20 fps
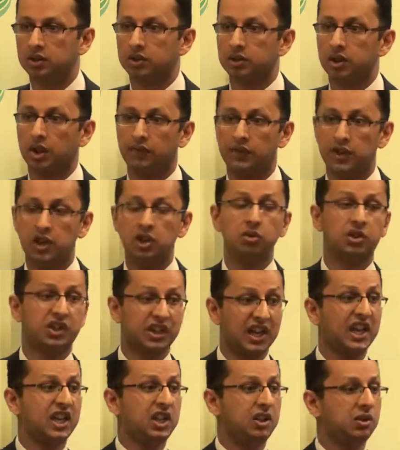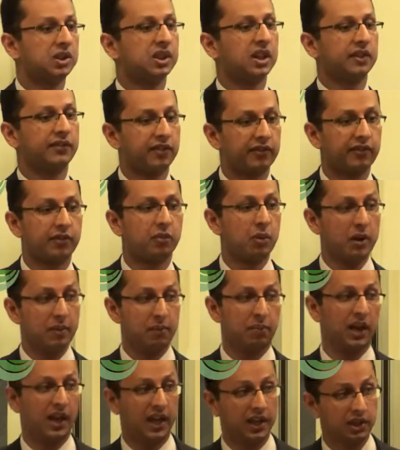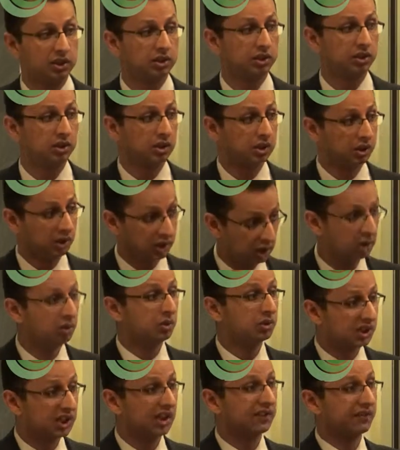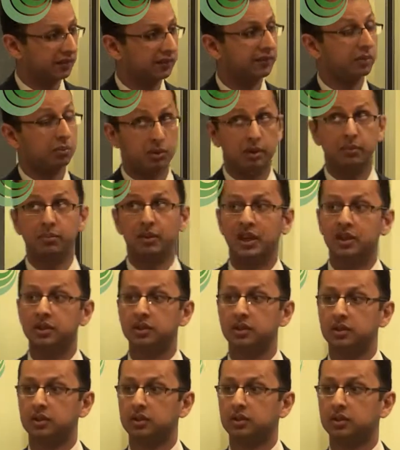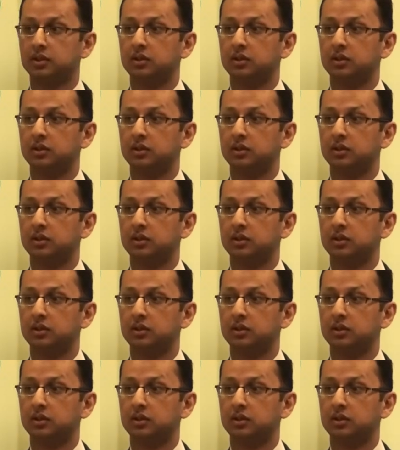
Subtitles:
So if you say you suffer from whiplash, you suffer from whiplash.